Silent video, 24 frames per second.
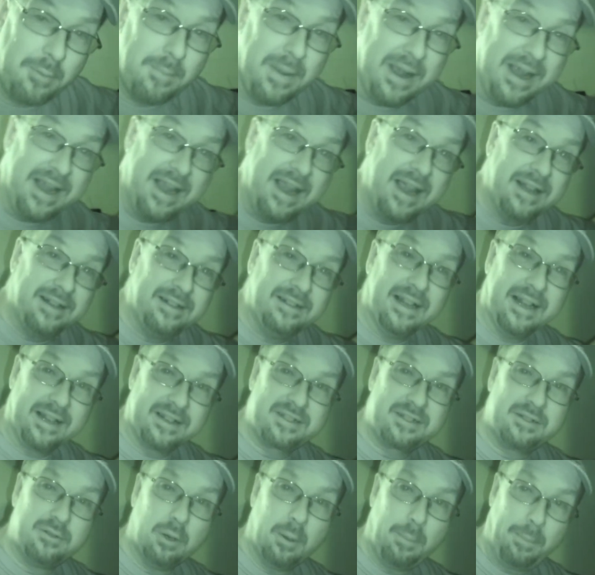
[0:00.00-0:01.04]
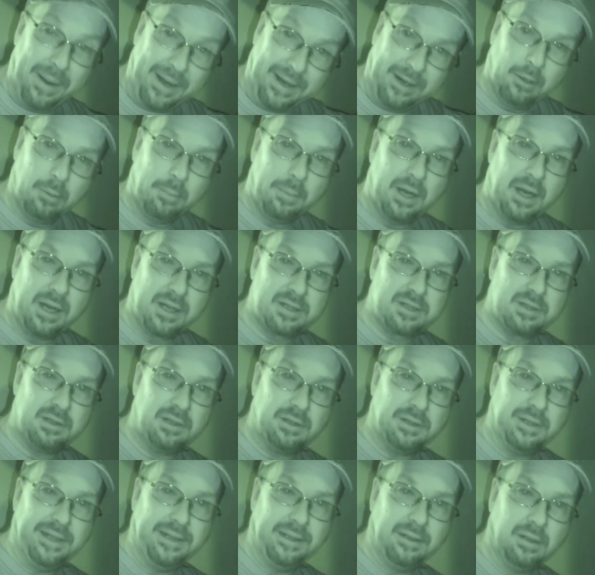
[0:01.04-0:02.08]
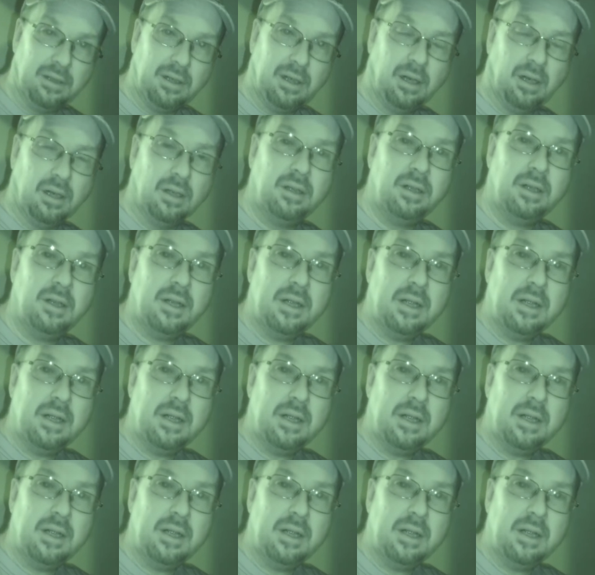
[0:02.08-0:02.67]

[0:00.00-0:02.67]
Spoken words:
my head next to a panel box all day long,